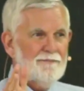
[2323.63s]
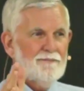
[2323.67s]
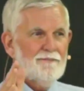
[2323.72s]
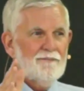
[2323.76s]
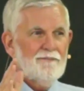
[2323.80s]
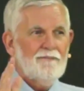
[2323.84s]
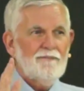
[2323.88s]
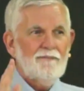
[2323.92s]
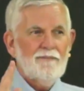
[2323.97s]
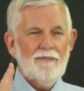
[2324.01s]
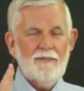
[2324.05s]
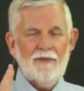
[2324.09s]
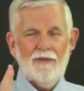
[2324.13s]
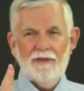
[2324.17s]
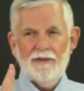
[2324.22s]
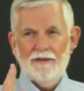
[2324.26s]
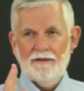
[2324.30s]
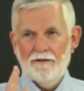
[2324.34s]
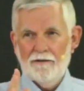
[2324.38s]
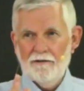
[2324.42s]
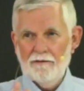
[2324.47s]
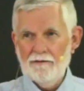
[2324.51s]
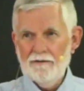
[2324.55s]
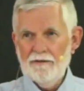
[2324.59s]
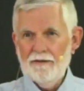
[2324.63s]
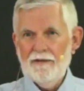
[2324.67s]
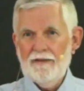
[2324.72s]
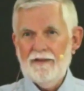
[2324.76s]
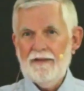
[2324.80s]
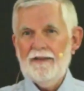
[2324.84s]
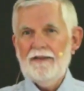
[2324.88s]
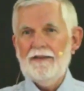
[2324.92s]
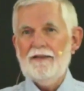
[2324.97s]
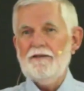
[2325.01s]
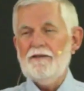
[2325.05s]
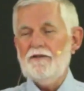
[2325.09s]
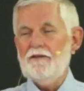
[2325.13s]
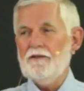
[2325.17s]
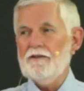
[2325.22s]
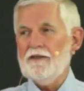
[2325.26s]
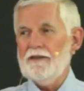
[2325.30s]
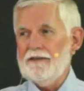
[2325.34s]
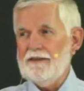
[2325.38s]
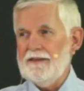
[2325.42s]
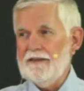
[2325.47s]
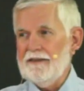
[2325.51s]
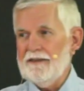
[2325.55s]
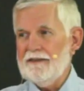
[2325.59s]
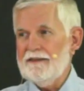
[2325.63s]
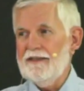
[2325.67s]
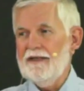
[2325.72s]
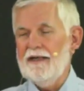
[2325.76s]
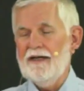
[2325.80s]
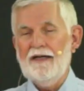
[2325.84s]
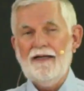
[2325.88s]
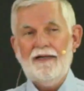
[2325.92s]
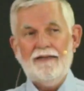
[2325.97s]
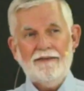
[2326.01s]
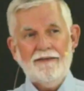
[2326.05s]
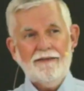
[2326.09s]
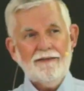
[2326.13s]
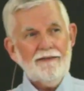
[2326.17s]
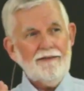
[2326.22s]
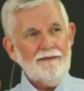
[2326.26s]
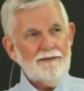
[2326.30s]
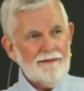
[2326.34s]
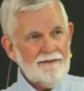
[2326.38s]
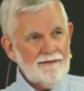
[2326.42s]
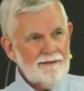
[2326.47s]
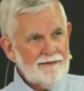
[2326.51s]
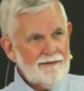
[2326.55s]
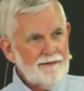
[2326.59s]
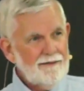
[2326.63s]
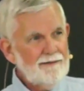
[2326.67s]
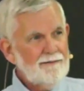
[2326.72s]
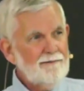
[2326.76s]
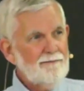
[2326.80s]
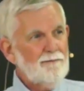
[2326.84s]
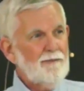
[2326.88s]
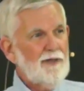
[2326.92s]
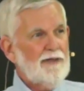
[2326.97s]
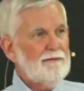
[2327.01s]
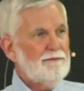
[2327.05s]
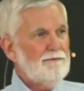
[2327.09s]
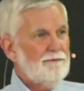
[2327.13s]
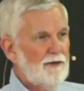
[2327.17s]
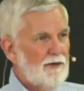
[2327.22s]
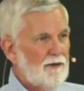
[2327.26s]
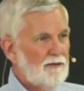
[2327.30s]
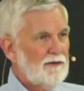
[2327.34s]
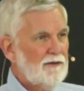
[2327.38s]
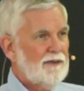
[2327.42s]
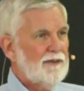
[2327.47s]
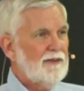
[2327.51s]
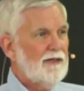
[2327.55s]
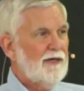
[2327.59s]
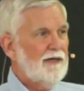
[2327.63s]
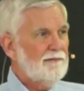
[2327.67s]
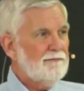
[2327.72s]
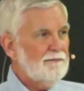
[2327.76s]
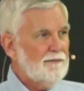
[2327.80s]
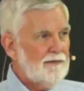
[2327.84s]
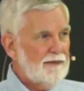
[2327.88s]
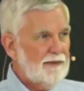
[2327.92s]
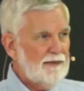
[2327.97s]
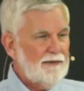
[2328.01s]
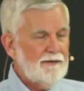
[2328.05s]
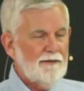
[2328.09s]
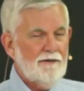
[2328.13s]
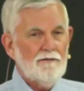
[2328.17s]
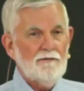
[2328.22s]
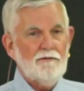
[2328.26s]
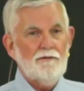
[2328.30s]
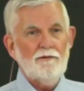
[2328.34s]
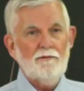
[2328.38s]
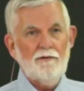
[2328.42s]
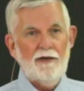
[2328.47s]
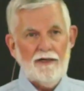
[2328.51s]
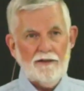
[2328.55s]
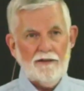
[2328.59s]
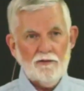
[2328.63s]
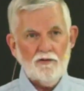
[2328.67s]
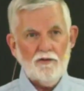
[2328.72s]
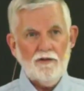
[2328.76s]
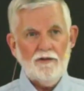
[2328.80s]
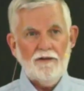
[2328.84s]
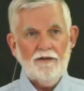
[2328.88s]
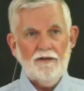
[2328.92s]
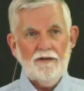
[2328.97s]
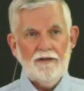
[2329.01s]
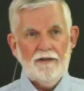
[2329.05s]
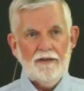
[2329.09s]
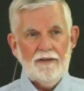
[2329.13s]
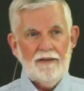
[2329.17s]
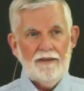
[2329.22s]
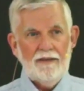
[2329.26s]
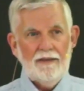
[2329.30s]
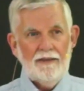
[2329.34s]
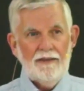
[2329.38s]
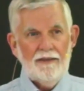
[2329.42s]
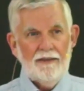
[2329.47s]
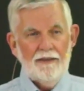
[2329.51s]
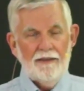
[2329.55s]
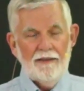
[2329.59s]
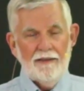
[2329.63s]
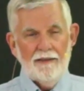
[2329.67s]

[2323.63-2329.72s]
You know, you can get cut by falling off in either direction. Uh,